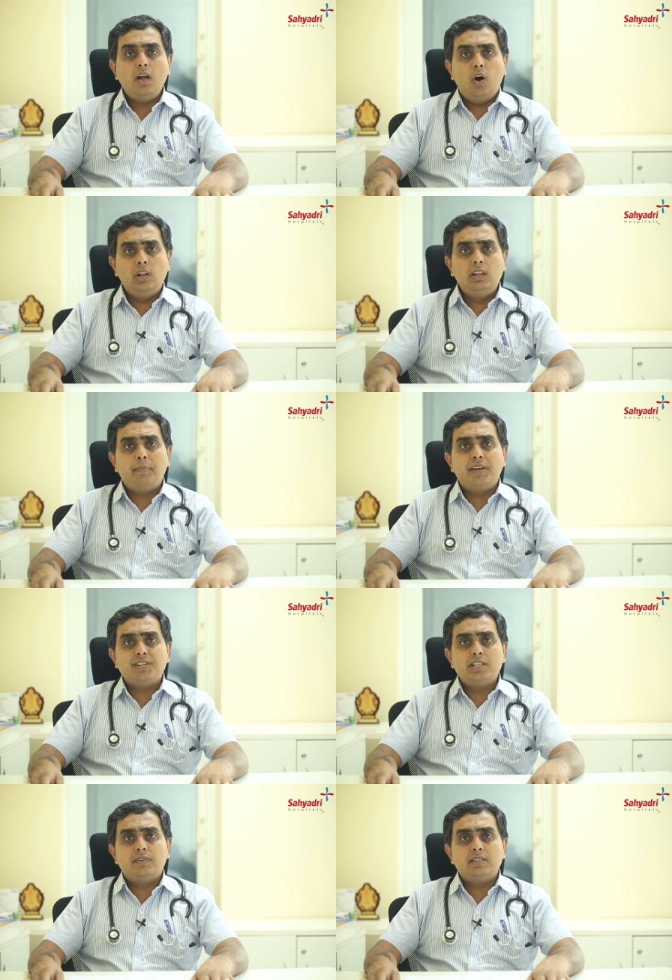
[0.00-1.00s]
All the
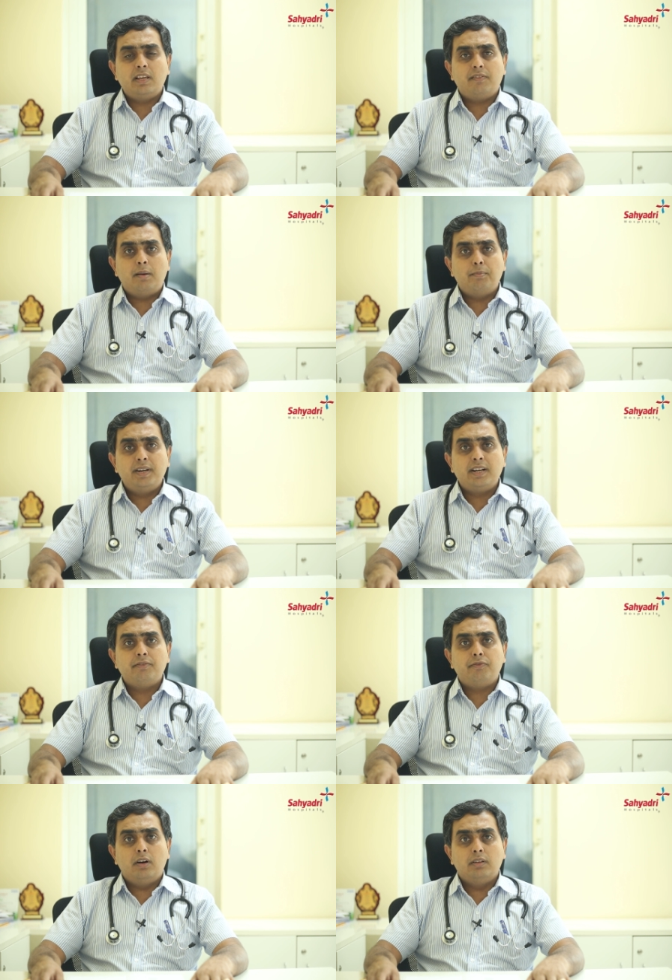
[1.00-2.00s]
patients, once they have
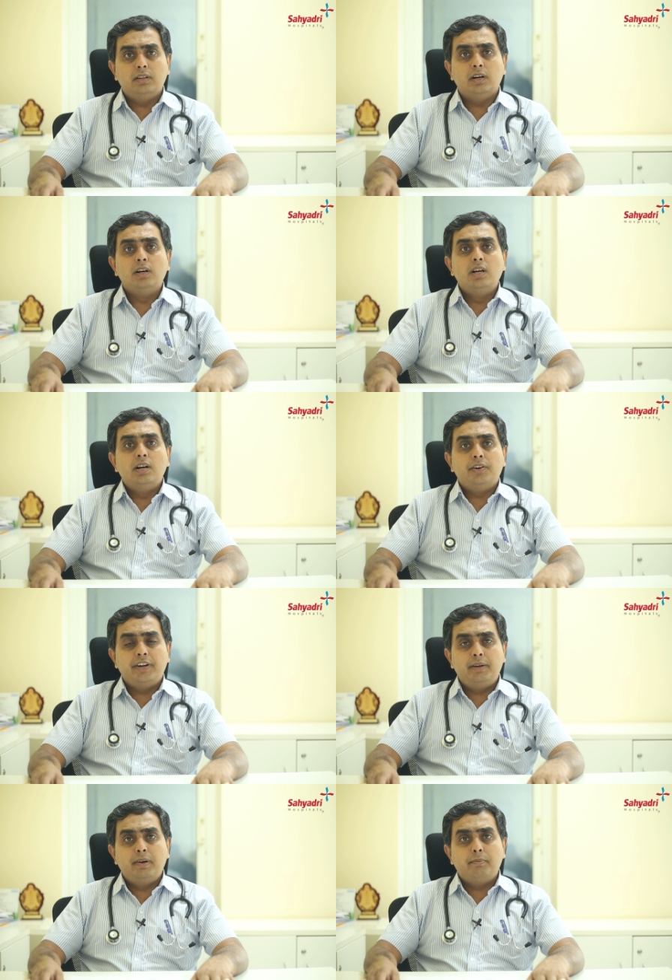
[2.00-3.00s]
completed the
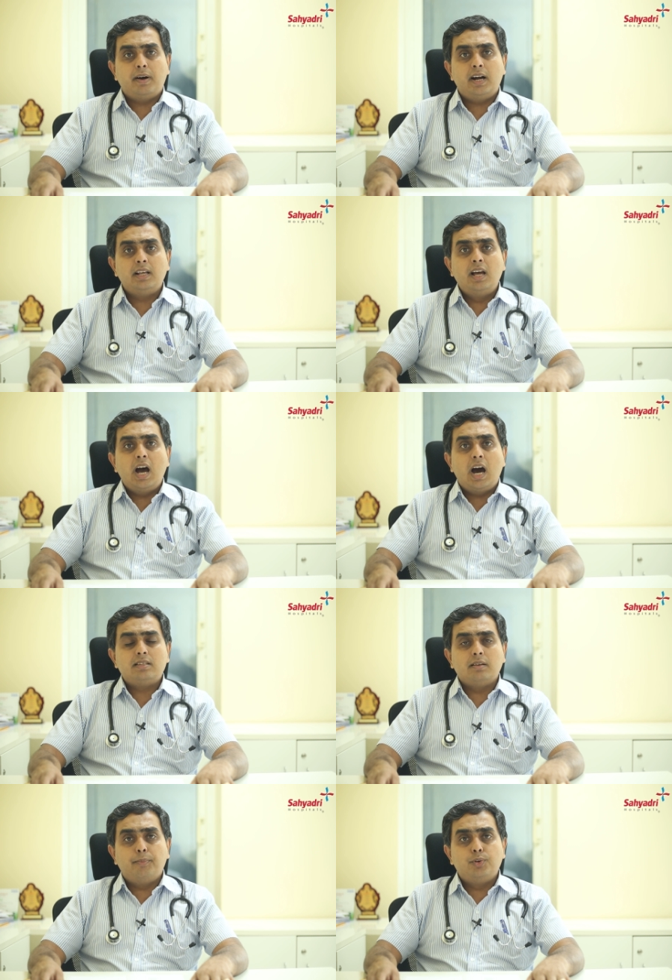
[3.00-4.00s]
treatment part, are
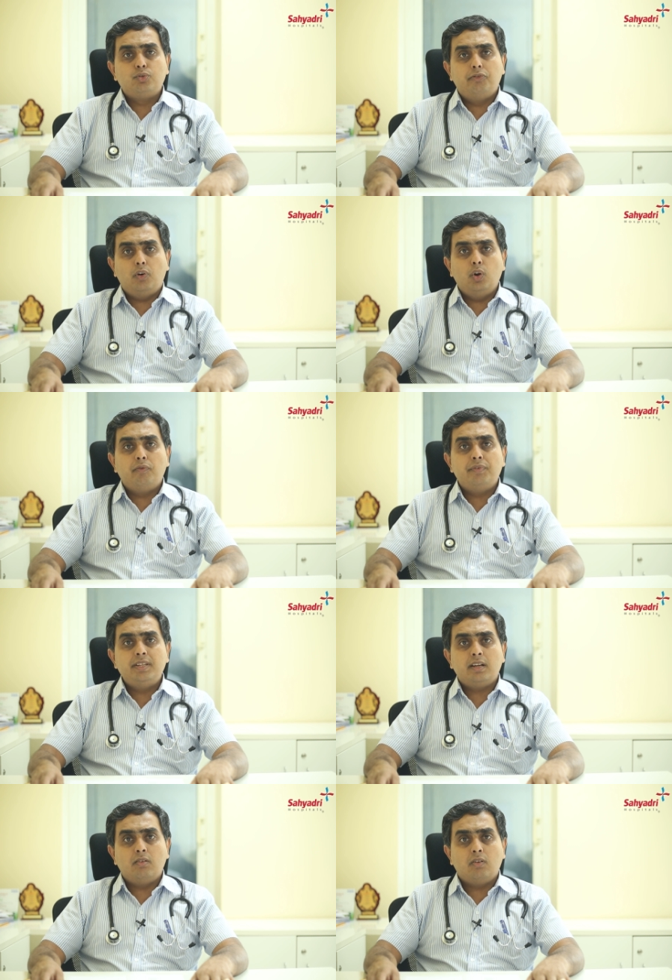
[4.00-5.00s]
supposed to follow up with
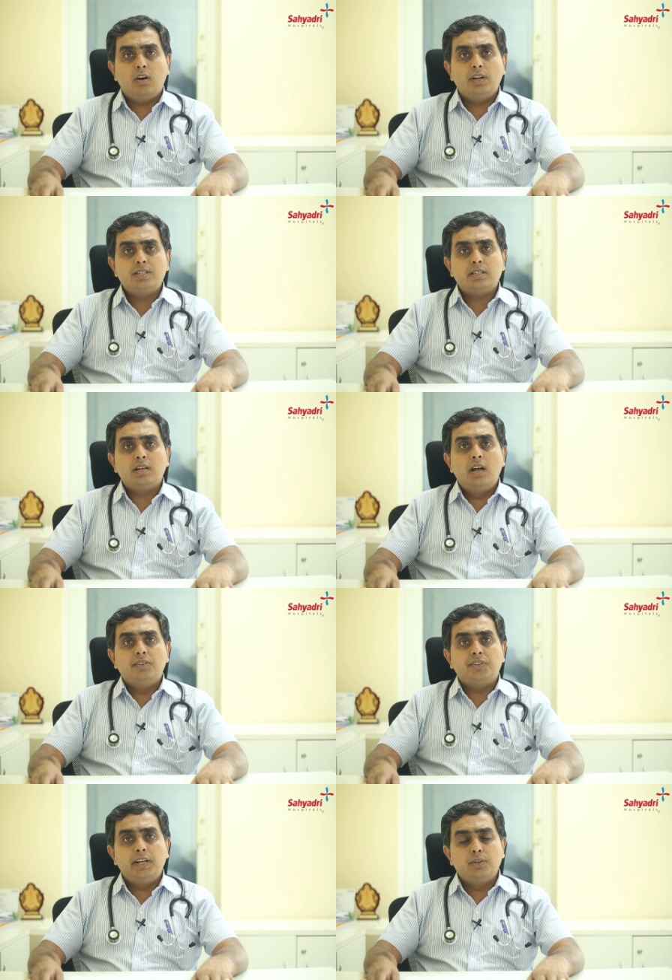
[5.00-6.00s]
their oncologist
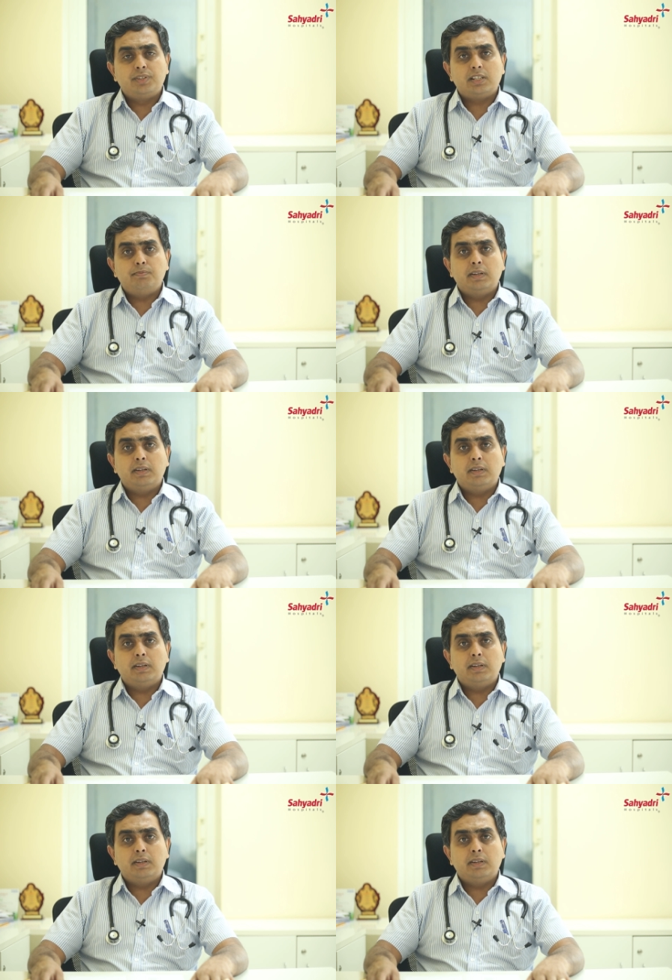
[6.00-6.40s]
three to six